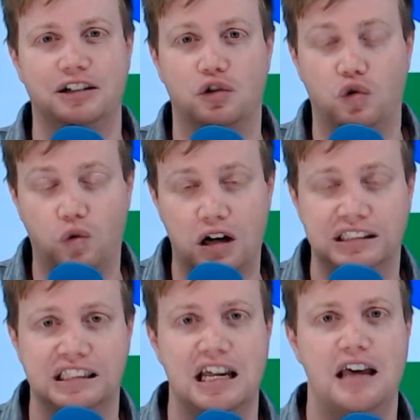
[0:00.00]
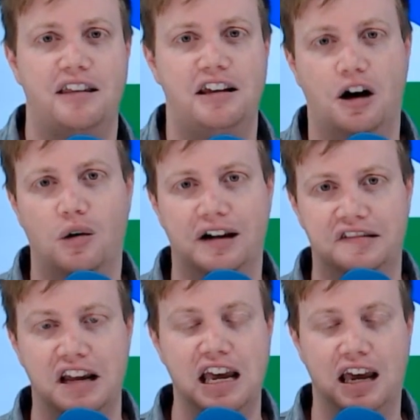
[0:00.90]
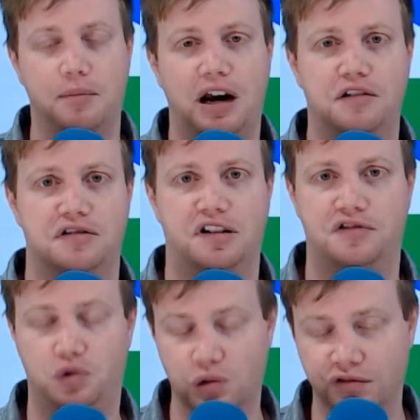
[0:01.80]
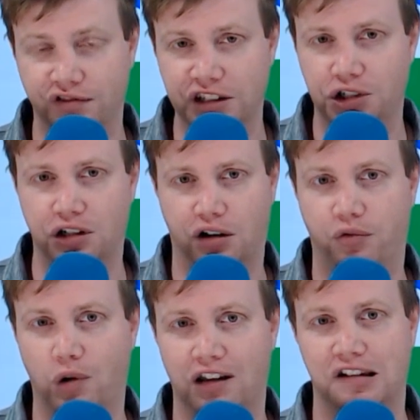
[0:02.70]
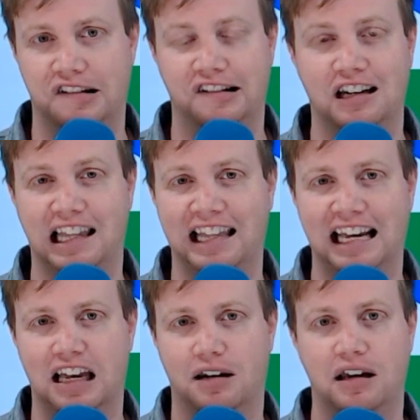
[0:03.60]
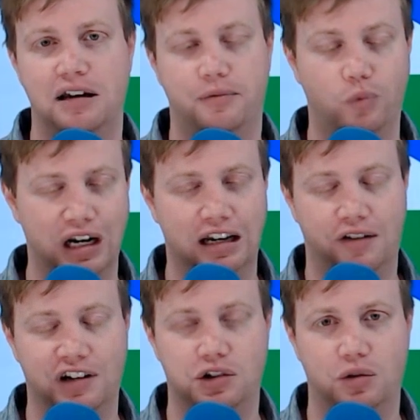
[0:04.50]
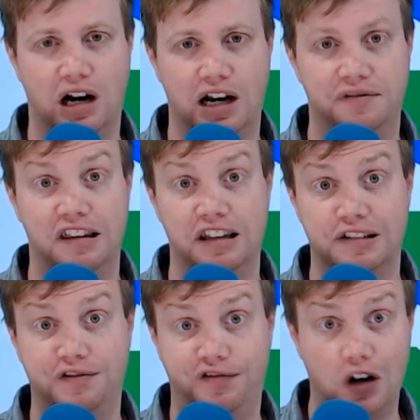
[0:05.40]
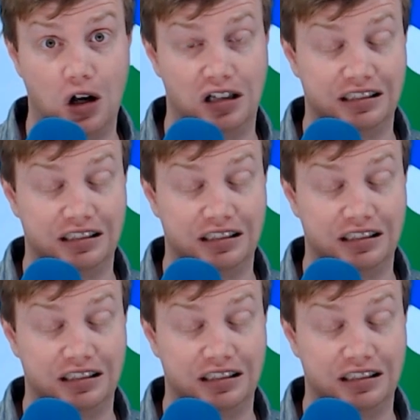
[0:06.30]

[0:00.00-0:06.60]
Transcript: across the OS and Microsoft's true vision of where this is going to land when it eventually arrives this fall.